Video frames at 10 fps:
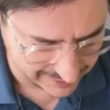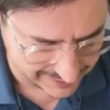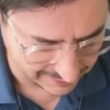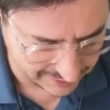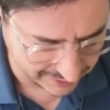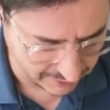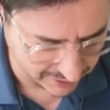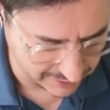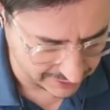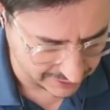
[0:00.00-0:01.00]
something that we
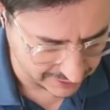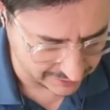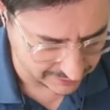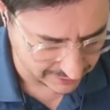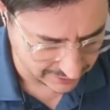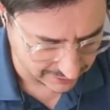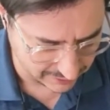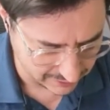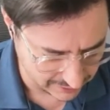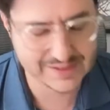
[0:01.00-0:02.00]
uh,
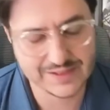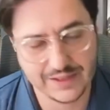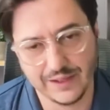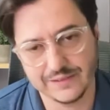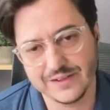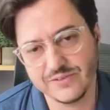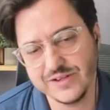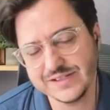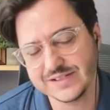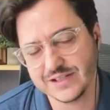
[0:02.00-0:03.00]
risks and the
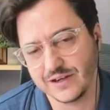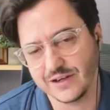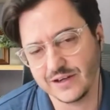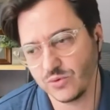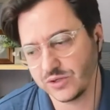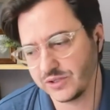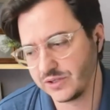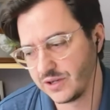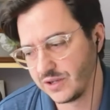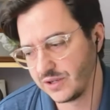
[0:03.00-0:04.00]
risks are more